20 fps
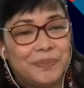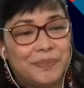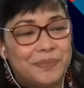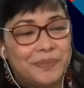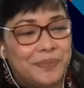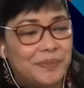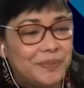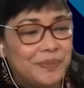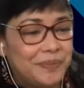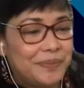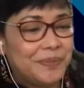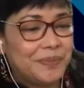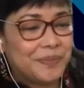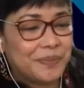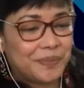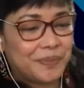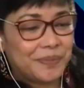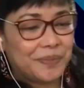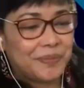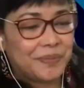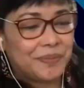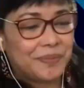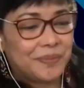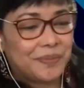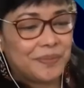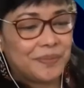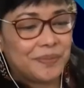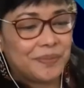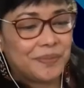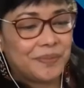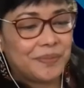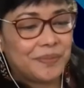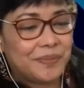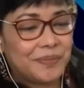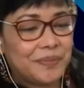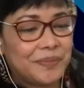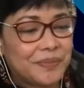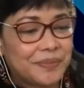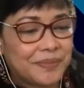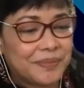Nothing is said.